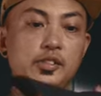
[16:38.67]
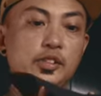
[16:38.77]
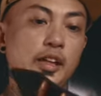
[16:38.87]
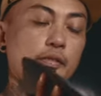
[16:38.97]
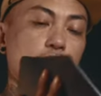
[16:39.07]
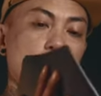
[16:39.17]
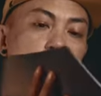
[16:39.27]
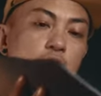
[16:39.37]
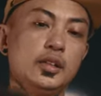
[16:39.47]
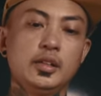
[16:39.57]
You just have to
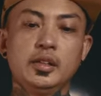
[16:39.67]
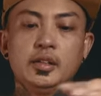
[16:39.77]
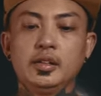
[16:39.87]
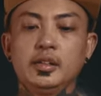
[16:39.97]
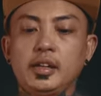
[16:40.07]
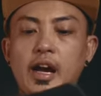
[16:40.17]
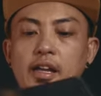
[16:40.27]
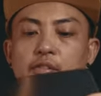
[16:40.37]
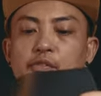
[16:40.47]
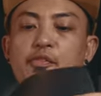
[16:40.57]

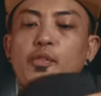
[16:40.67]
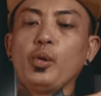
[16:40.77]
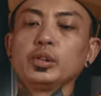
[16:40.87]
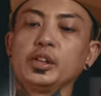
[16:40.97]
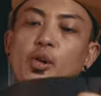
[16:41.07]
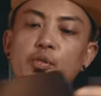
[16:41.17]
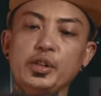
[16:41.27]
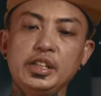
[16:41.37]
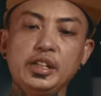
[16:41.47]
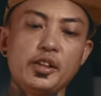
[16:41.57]
kind of fold it over
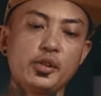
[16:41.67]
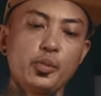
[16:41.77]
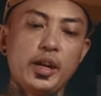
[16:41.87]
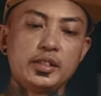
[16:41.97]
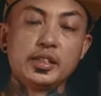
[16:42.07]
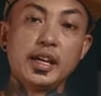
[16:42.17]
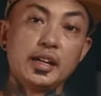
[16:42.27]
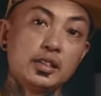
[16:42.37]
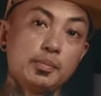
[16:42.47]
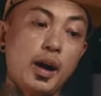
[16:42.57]
the other way to get
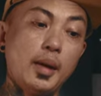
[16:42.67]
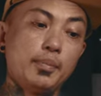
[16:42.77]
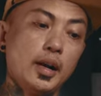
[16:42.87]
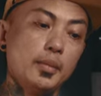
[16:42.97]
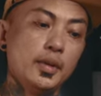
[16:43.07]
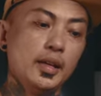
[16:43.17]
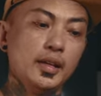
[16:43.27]
it to pop up.